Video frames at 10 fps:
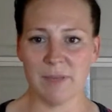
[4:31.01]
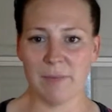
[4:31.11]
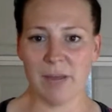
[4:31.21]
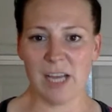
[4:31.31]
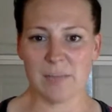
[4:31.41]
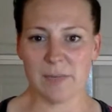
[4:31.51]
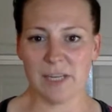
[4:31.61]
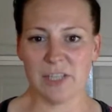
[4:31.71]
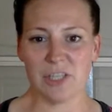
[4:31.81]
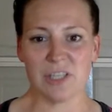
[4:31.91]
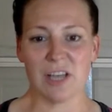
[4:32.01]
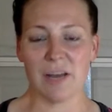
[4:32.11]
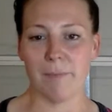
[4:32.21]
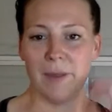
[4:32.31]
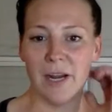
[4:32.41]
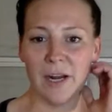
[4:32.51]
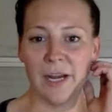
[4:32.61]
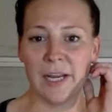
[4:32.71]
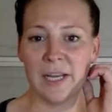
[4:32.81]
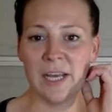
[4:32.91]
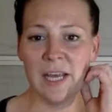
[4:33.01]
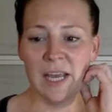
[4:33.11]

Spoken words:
me and my husband had just gotten married,